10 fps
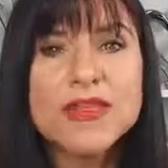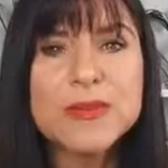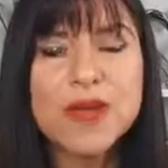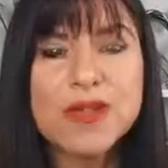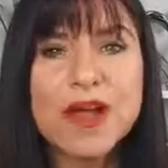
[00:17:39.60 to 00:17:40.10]

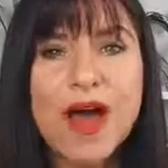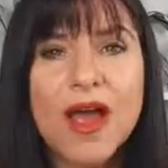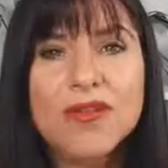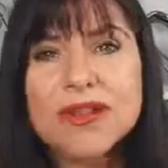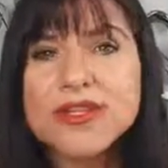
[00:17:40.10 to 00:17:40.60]
Facebook
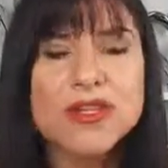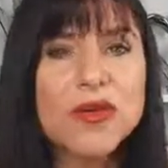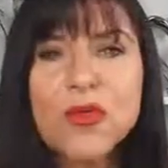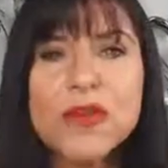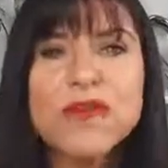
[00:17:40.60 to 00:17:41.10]
Live unless
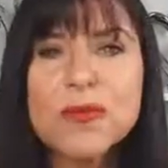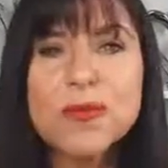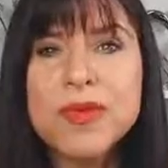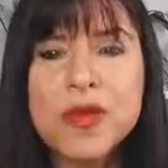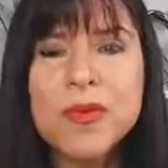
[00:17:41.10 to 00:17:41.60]
you're one of the
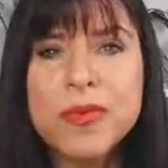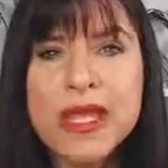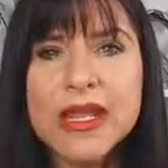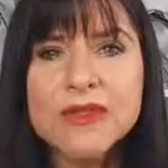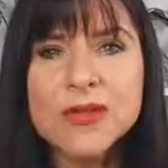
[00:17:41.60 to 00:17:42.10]

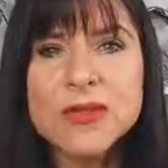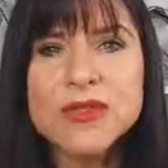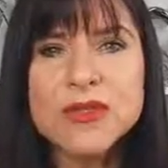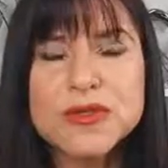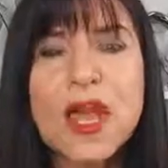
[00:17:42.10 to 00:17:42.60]
big
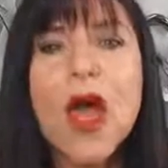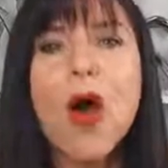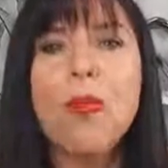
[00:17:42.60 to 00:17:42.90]
influencers.